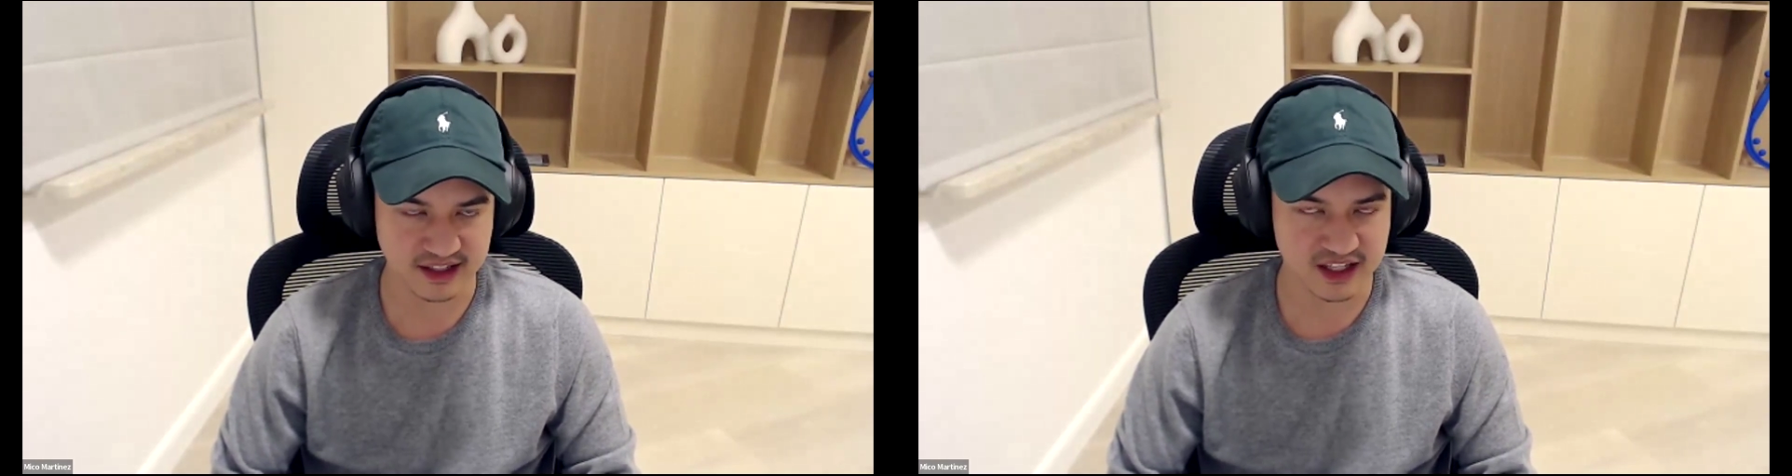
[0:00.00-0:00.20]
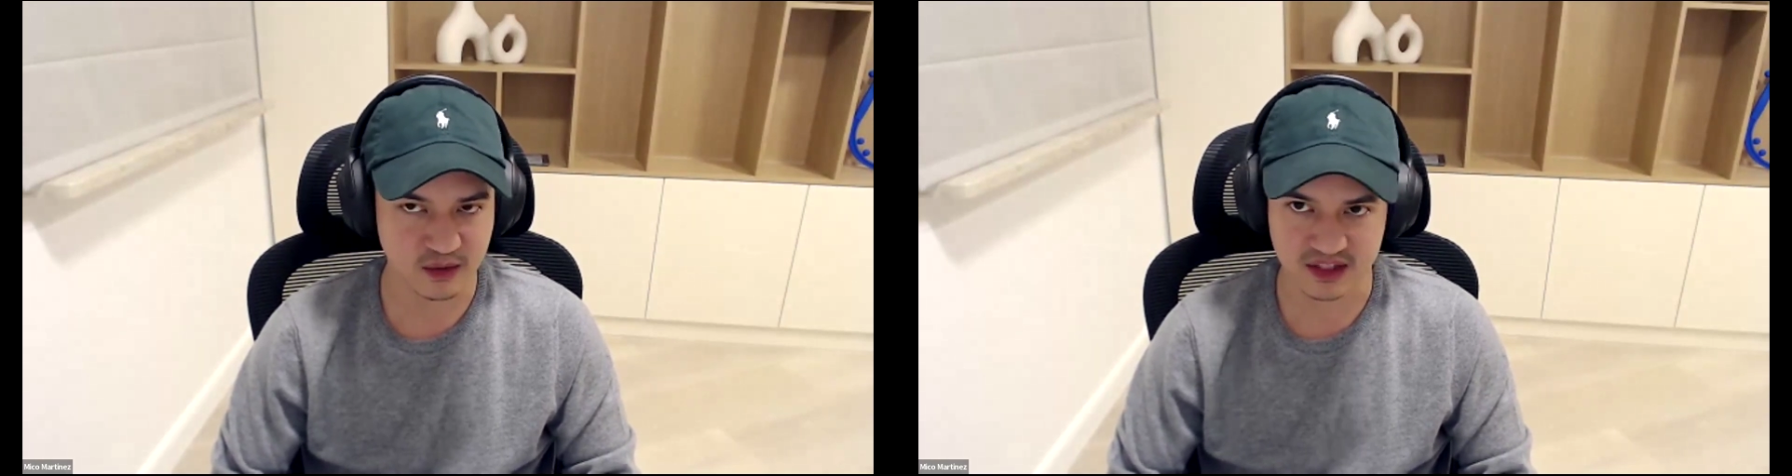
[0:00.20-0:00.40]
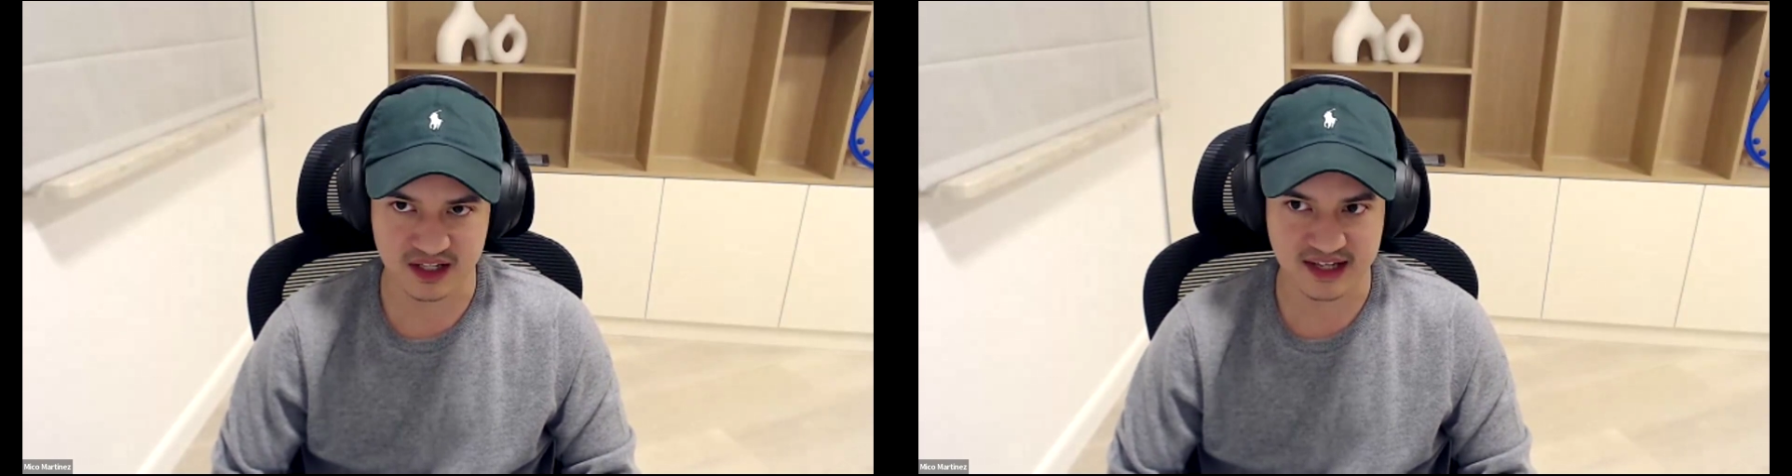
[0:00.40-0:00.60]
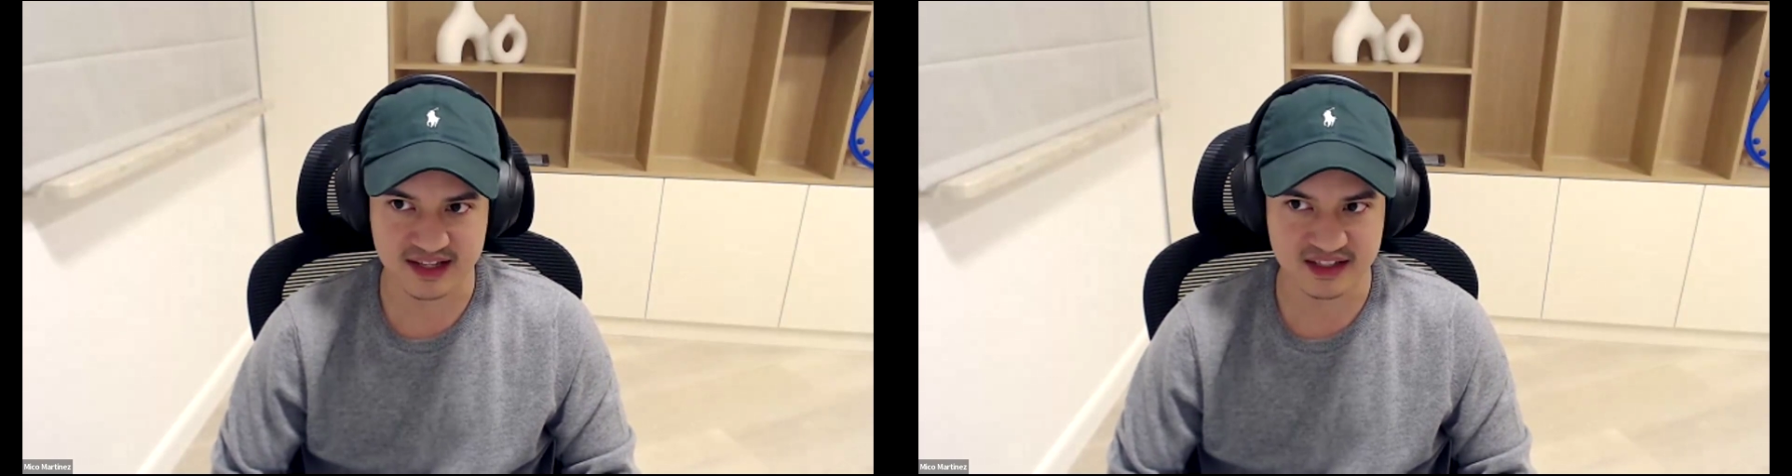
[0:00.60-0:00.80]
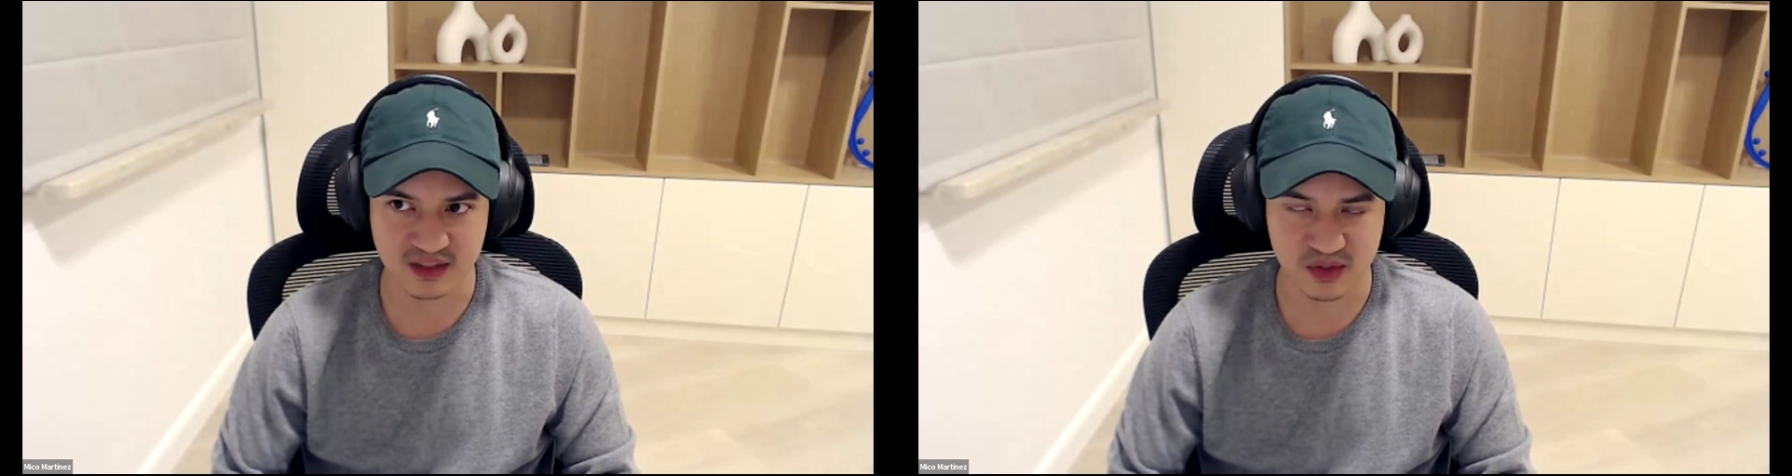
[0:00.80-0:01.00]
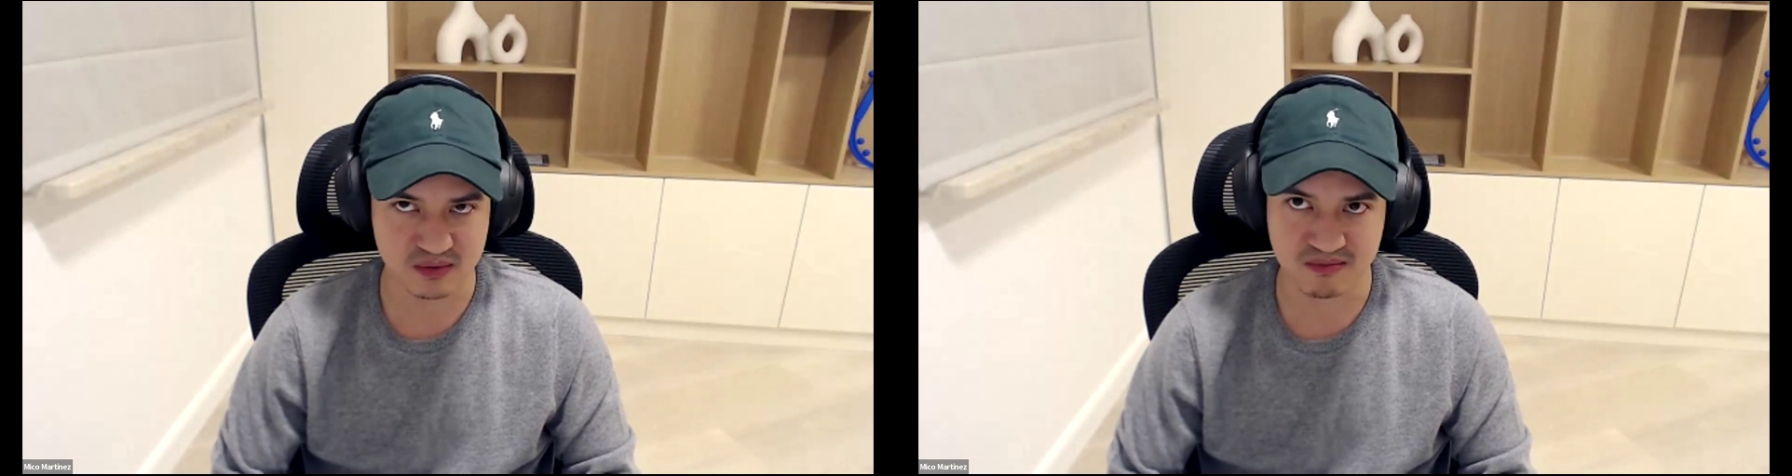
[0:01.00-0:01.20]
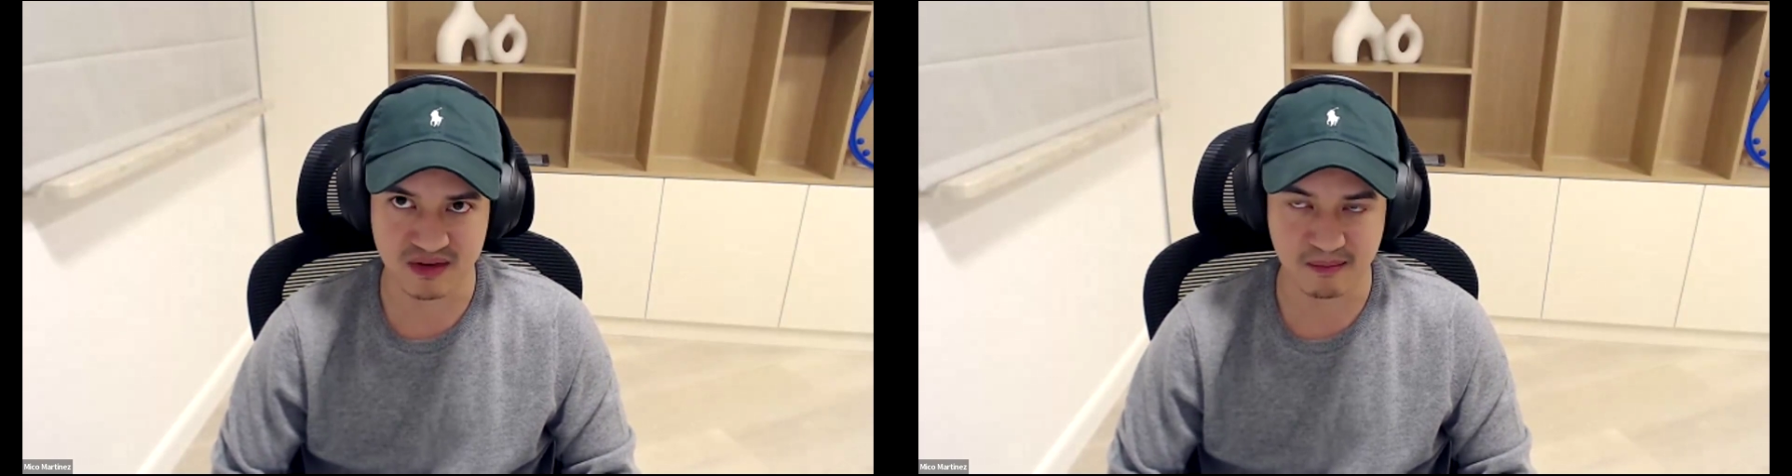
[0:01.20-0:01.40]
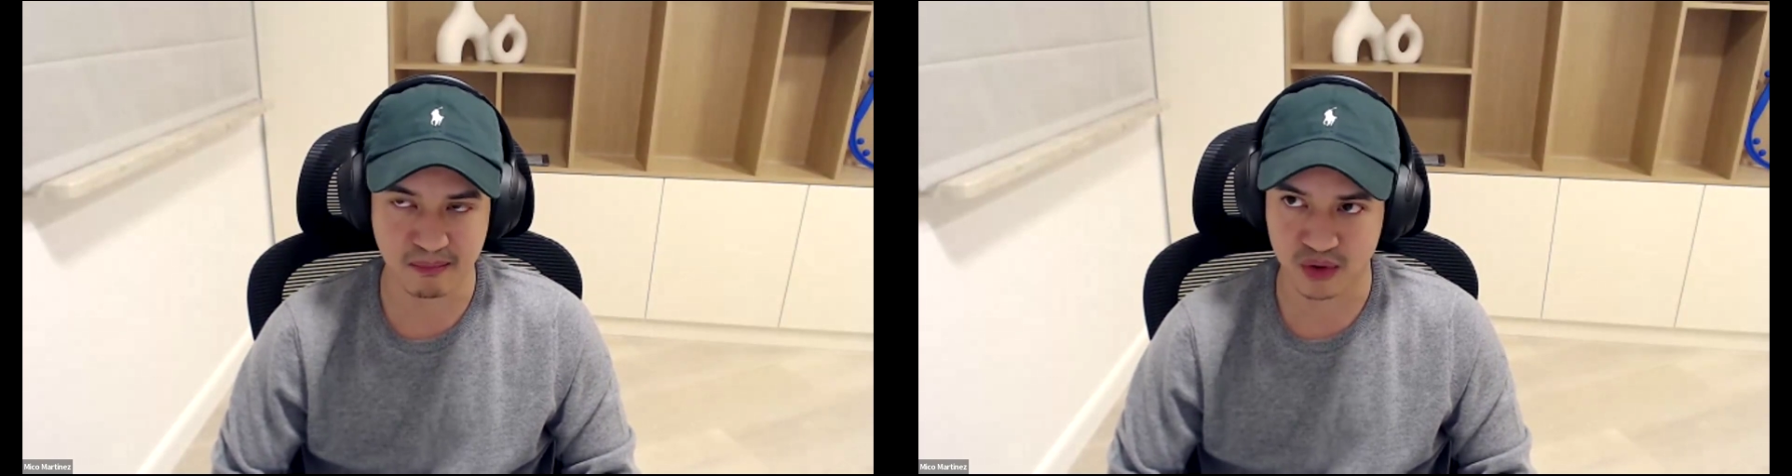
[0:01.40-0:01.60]
Like keyword density was
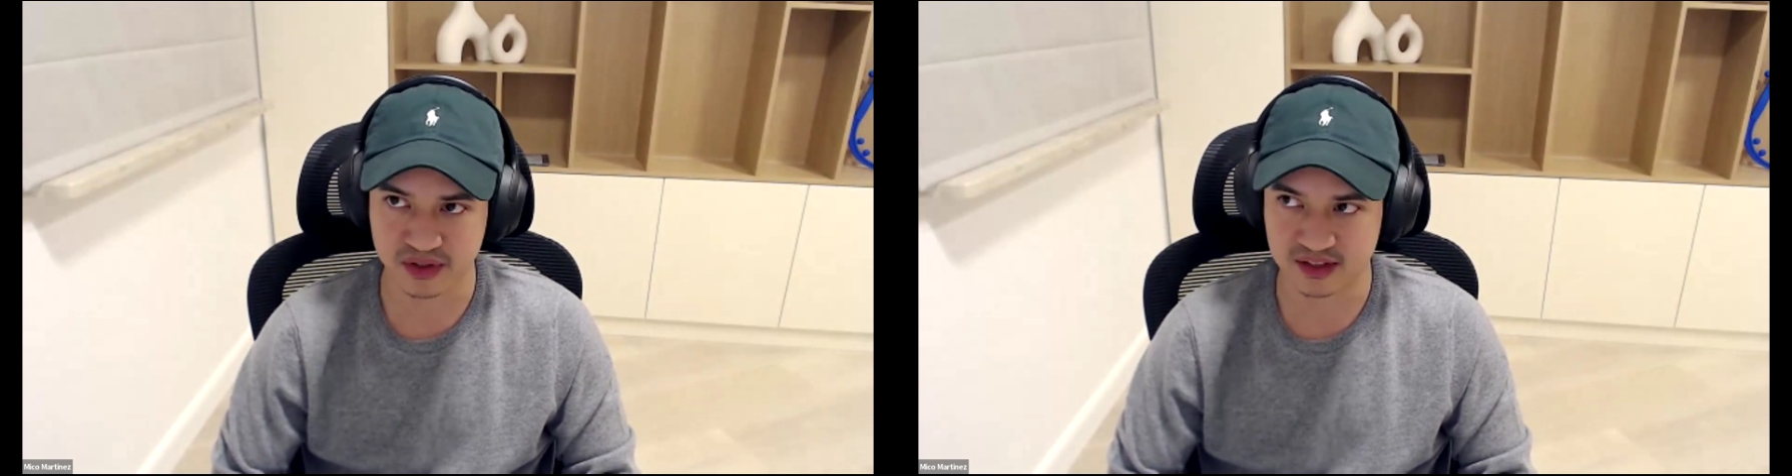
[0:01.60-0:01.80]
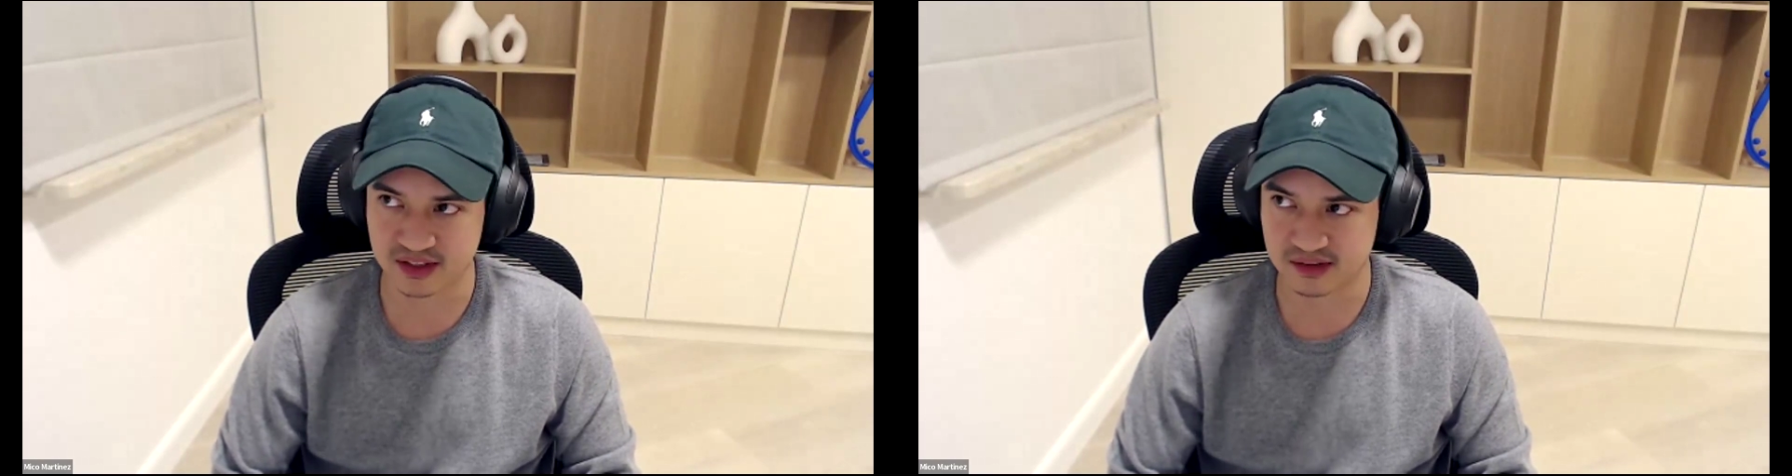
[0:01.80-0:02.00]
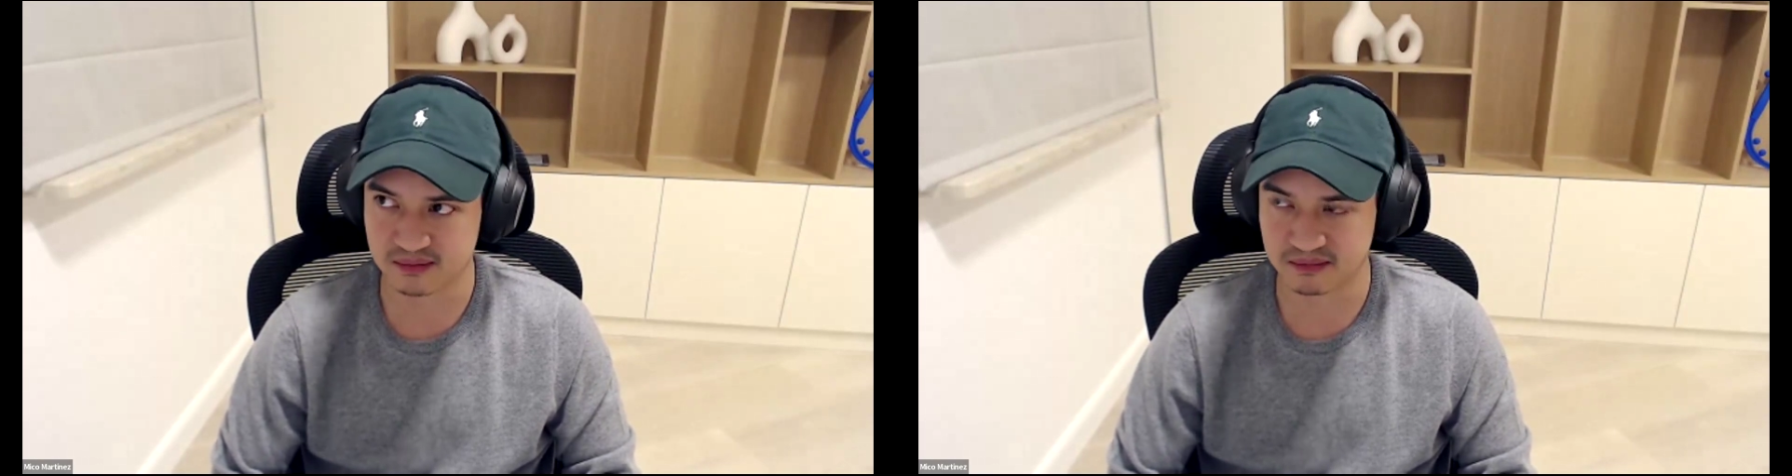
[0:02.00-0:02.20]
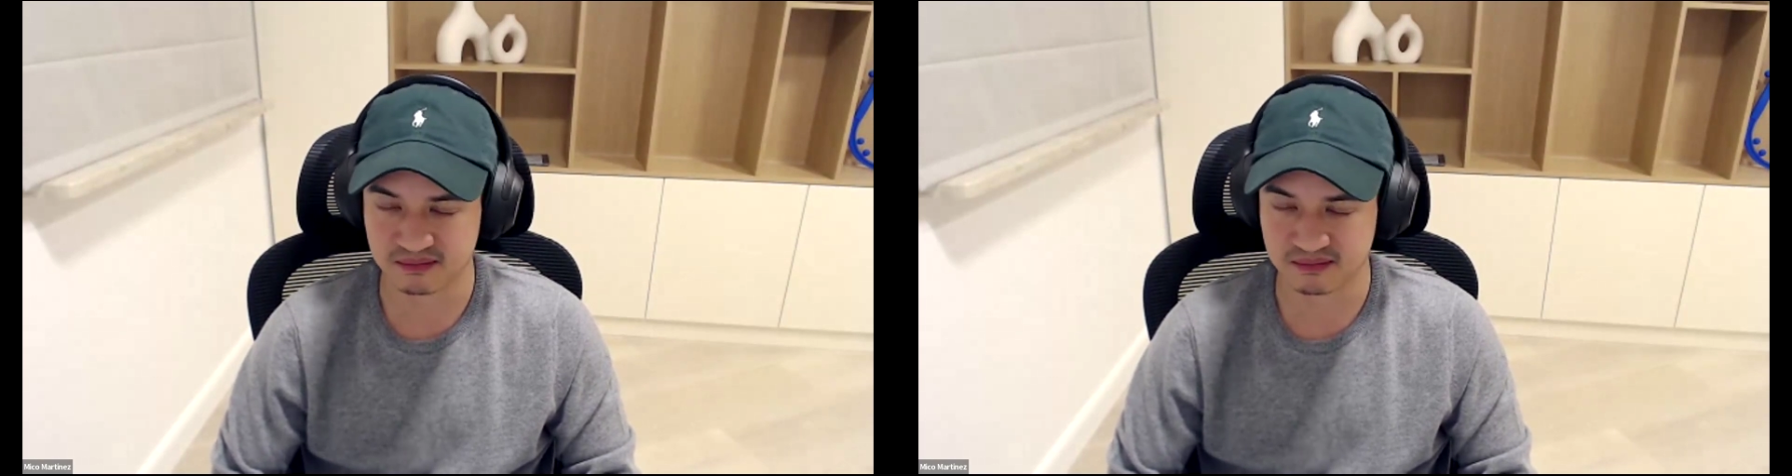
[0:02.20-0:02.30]
important